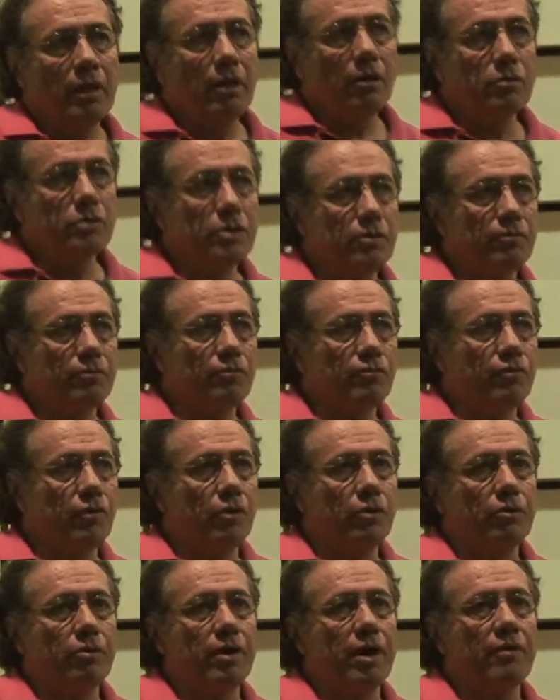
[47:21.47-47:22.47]
It was a
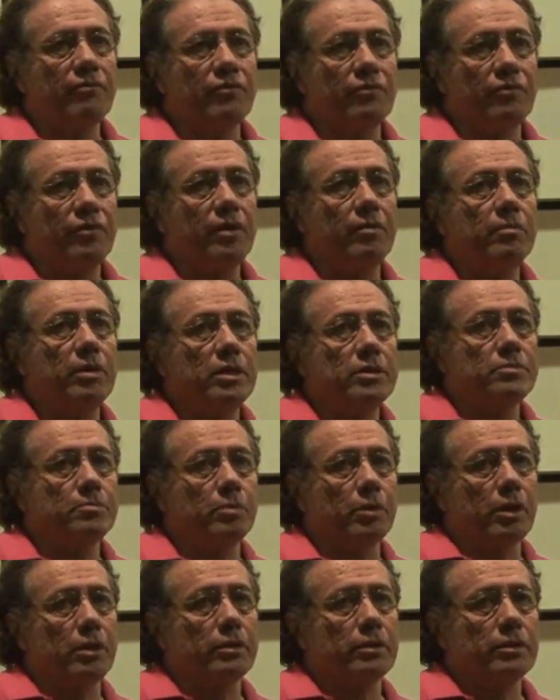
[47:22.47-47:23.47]
photograph of him and his
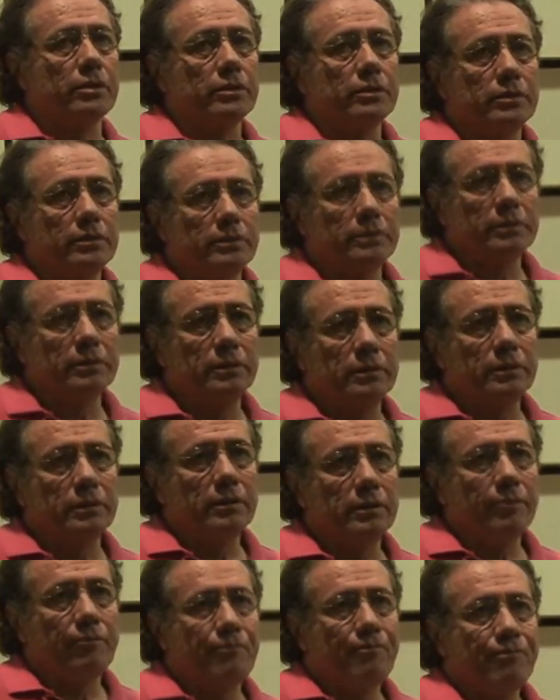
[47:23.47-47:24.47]
brother. Okay.
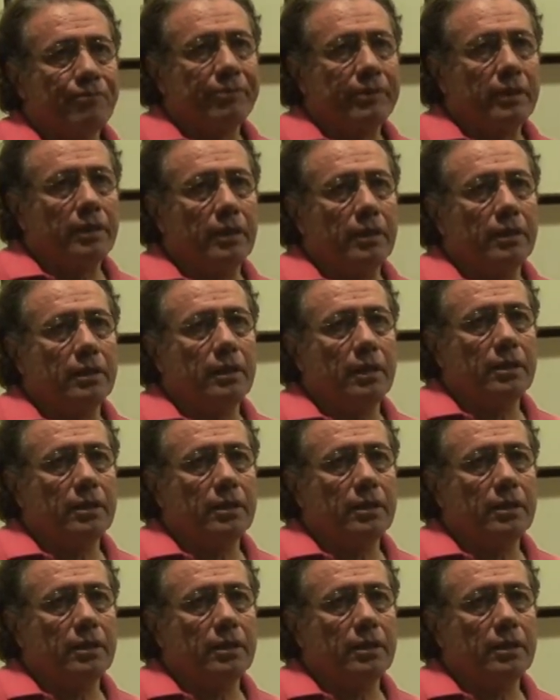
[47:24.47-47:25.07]
And